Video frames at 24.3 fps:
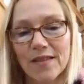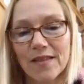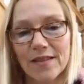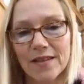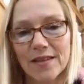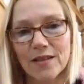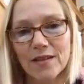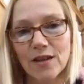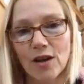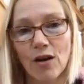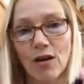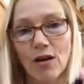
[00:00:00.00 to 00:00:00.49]

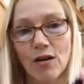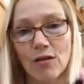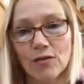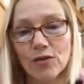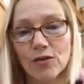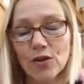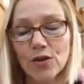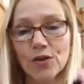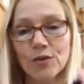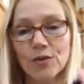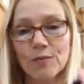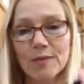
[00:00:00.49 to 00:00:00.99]
this
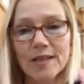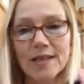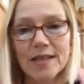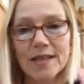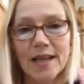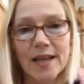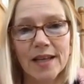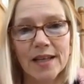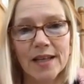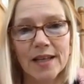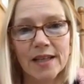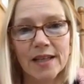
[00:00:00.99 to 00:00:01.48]
card could be
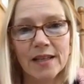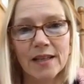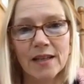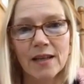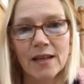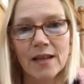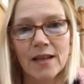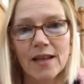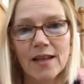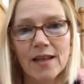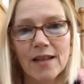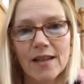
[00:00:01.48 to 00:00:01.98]

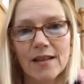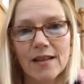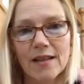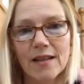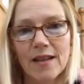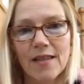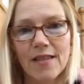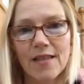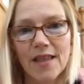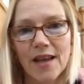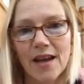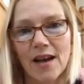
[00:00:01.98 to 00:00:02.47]
saying
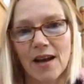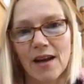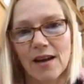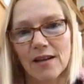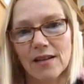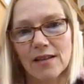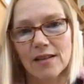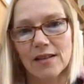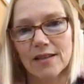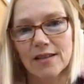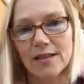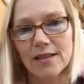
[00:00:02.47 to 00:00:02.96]

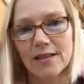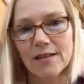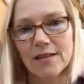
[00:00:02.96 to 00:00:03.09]
that